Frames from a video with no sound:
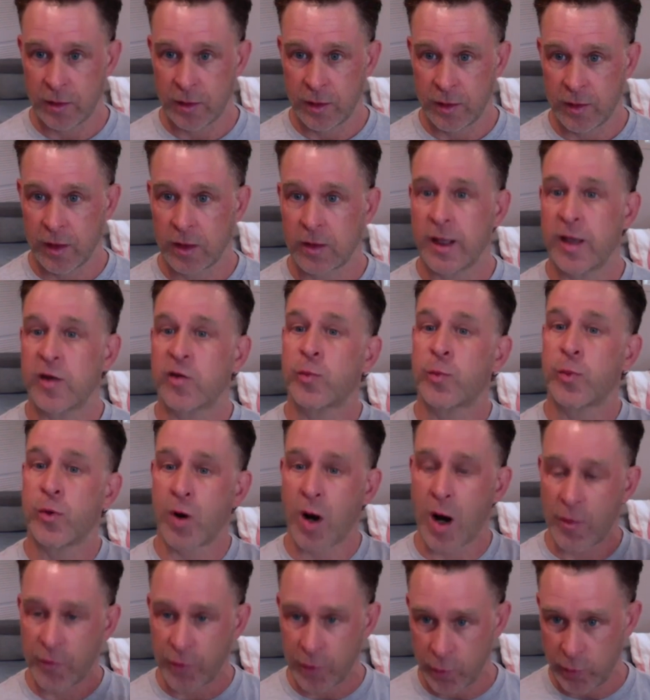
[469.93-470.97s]
the less
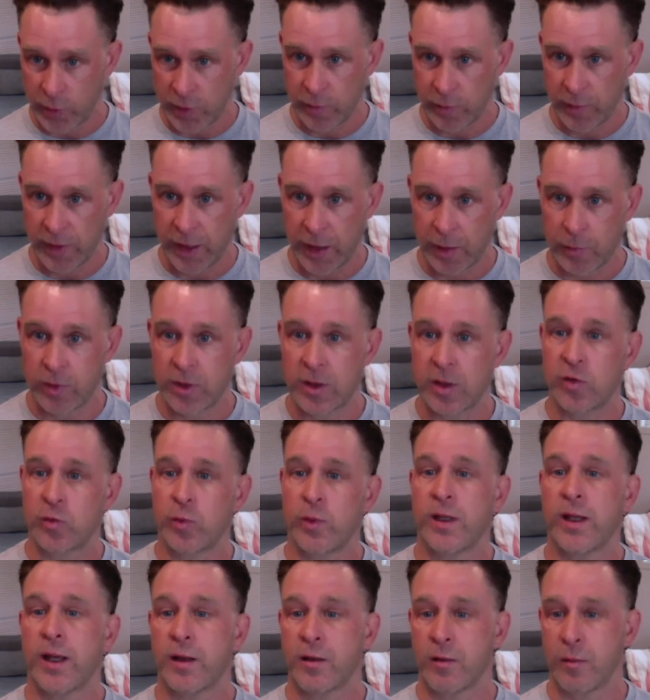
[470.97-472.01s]
profit we made because we
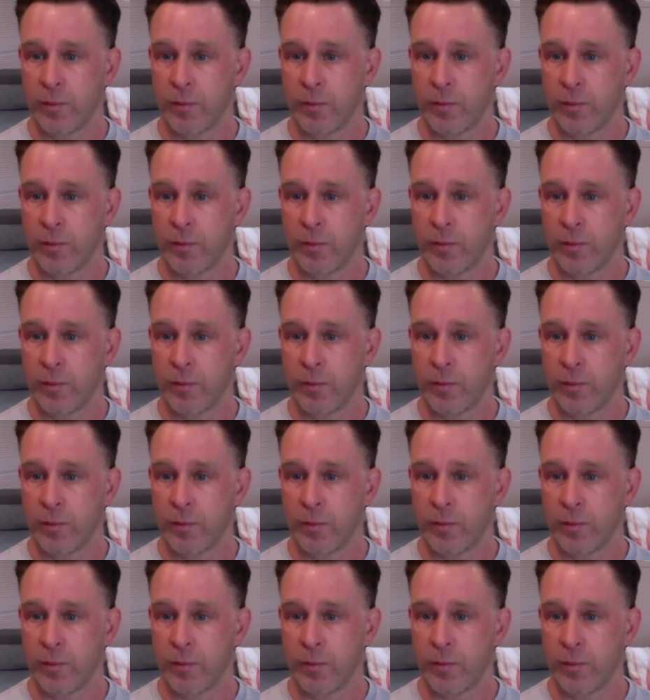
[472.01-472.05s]
had to